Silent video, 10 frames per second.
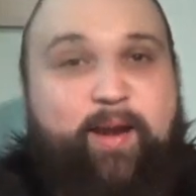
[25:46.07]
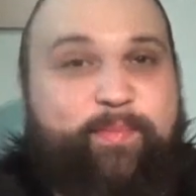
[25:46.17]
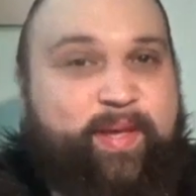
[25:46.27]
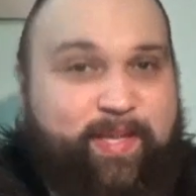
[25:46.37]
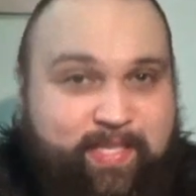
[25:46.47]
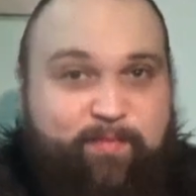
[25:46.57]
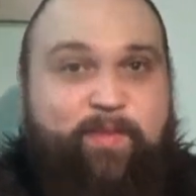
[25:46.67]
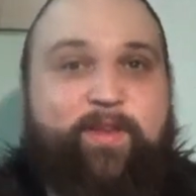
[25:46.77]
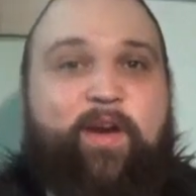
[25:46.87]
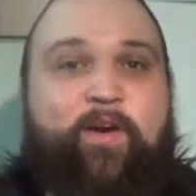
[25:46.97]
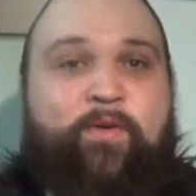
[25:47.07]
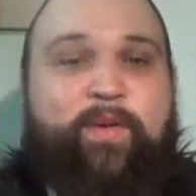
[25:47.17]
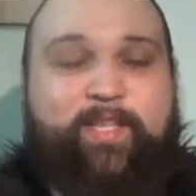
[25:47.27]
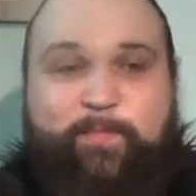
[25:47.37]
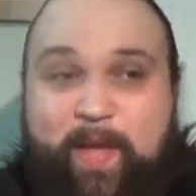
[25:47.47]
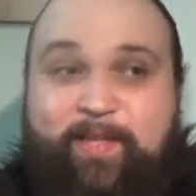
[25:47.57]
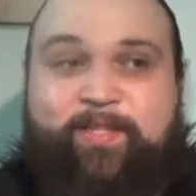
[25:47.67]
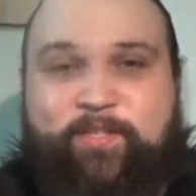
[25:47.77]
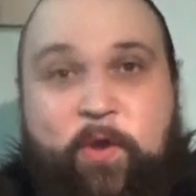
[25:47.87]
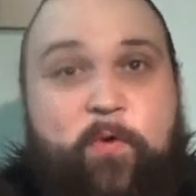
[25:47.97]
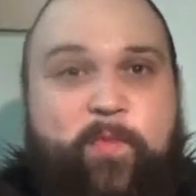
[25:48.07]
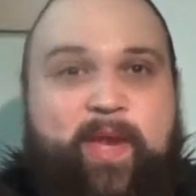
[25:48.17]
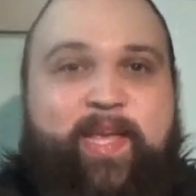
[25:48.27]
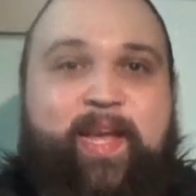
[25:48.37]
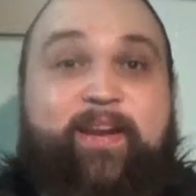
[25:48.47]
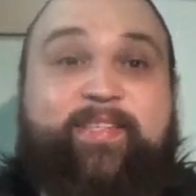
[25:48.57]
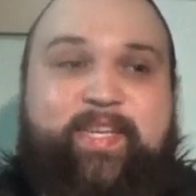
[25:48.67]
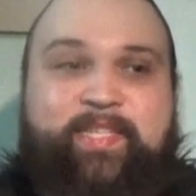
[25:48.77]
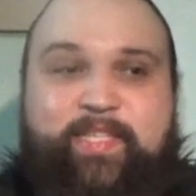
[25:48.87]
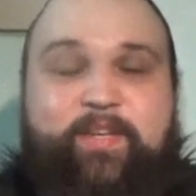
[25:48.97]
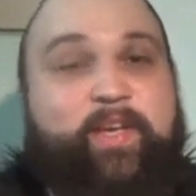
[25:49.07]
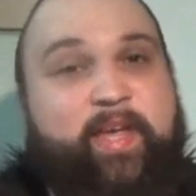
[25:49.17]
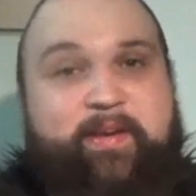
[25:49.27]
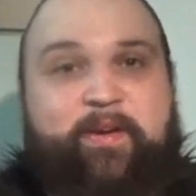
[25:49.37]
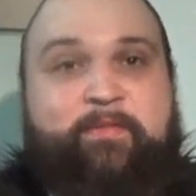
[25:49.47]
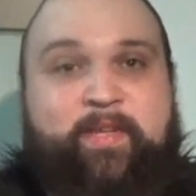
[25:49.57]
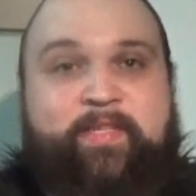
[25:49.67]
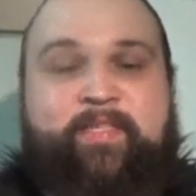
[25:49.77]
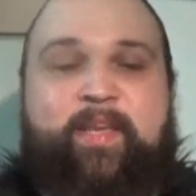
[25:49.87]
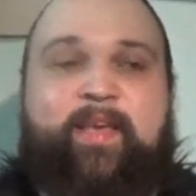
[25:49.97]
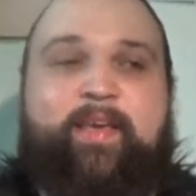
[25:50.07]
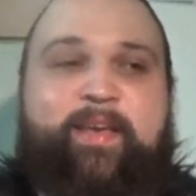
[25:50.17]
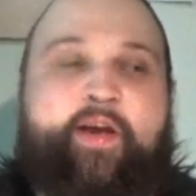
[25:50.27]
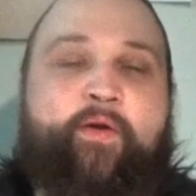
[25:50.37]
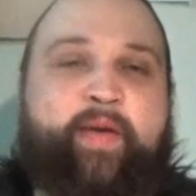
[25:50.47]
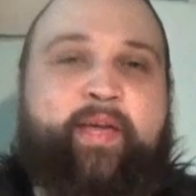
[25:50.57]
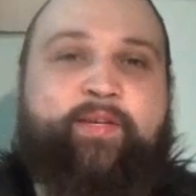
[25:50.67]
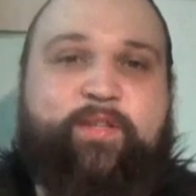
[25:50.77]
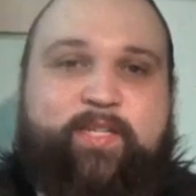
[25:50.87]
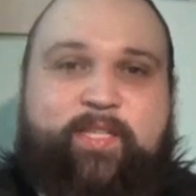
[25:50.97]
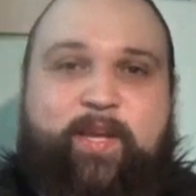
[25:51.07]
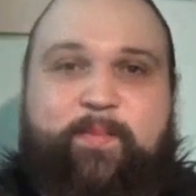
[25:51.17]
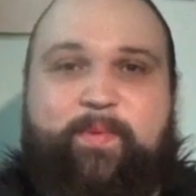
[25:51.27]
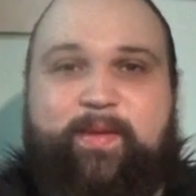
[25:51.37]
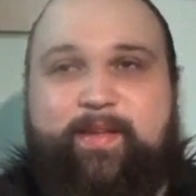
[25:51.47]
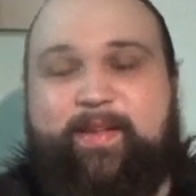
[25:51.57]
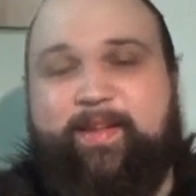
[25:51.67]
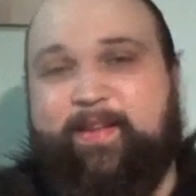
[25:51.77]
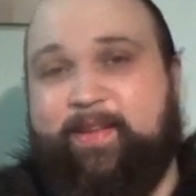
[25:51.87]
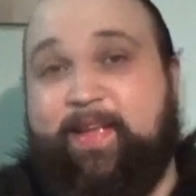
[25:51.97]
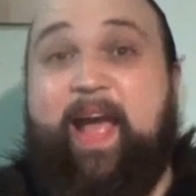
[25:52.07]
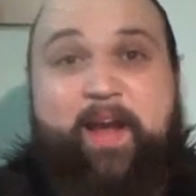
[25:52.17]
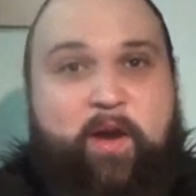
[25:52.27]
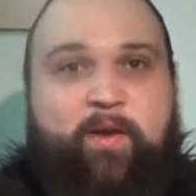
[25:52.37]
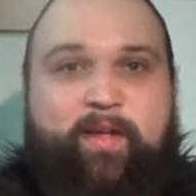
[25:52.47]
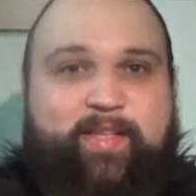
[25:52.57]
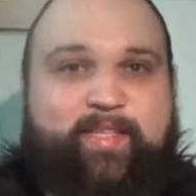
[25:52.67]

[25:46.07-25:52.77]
which is hard because even though it's been so many years, I still get nervous going. Well, if you're not nervous, up. something's wrong.